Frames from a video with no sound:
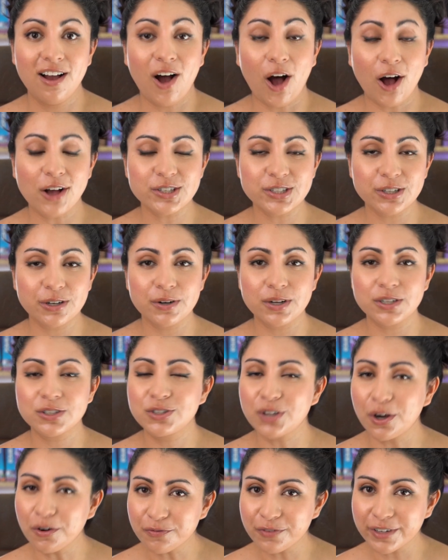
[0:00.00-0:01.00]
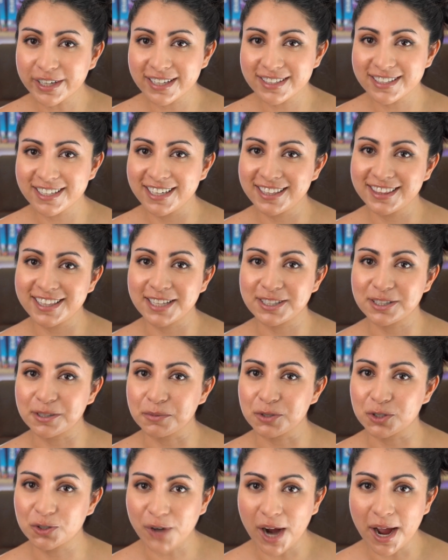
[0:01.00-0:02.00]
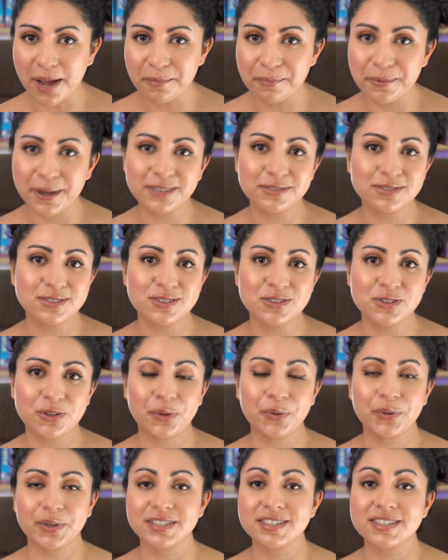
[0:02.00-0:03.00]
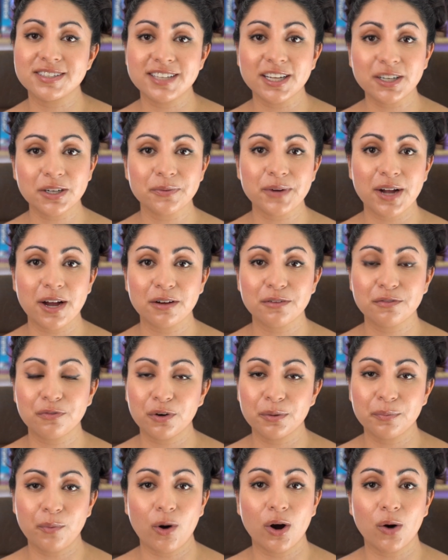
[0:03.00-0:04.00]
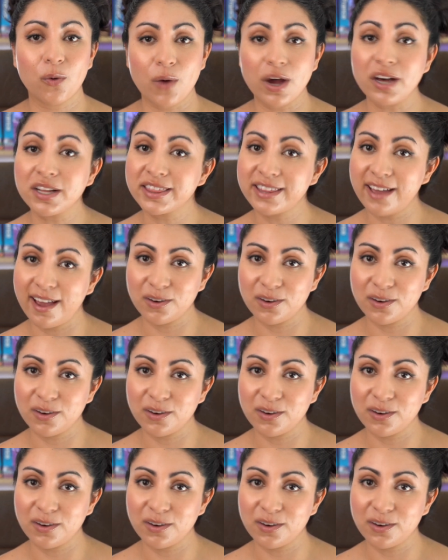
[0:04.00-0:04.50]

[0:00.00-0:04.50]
Also, don't forget to hit that subscribe button so you can stick around for more wealth